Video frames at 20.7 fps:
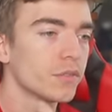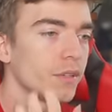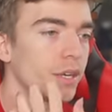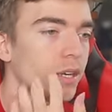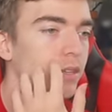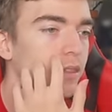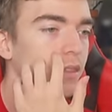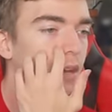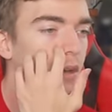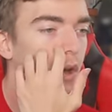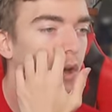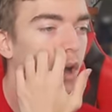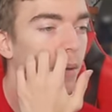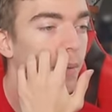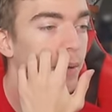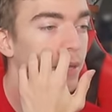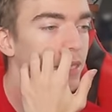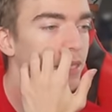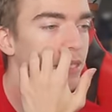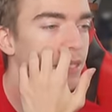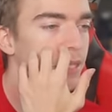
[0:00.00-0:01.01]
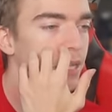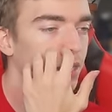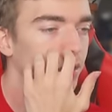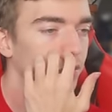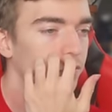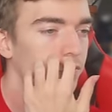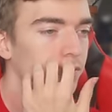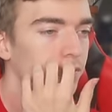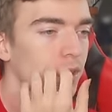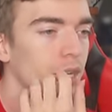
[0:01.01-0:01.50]
of like the common
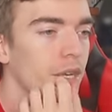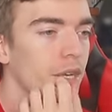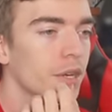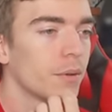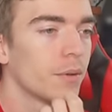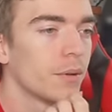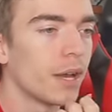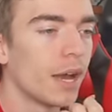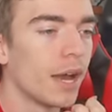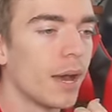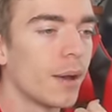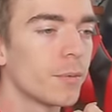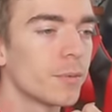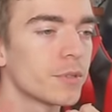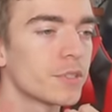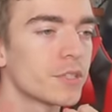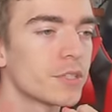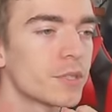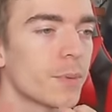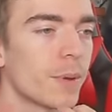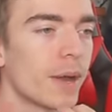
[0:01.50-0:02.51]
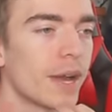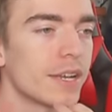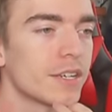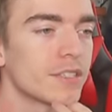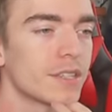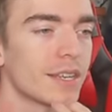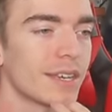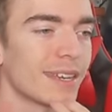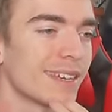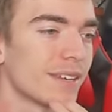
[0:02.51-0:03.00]
stuff, which is why I
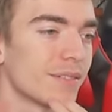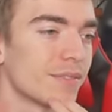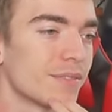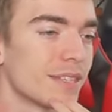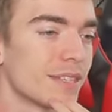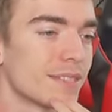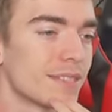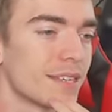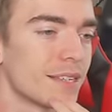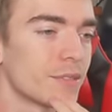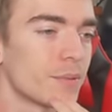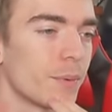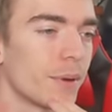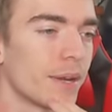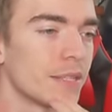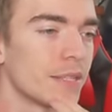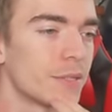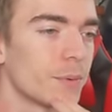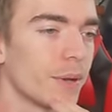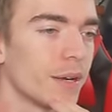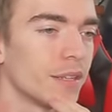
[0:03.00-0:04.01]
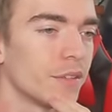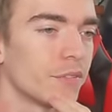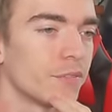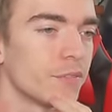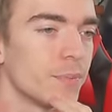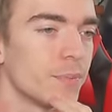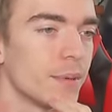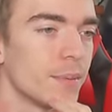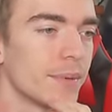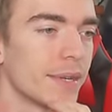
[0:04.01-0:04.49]
just like give these things away as well.
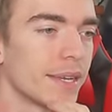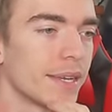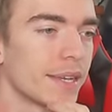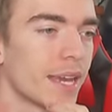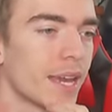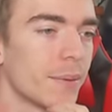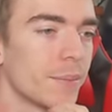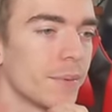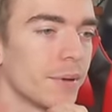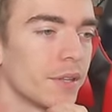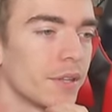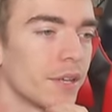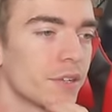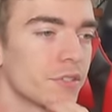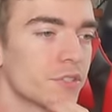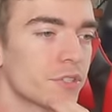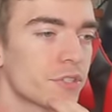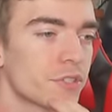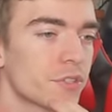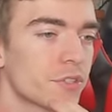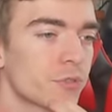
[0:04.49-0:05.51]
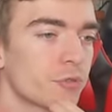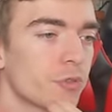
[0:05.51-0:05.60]
If you meet me in game, I'll just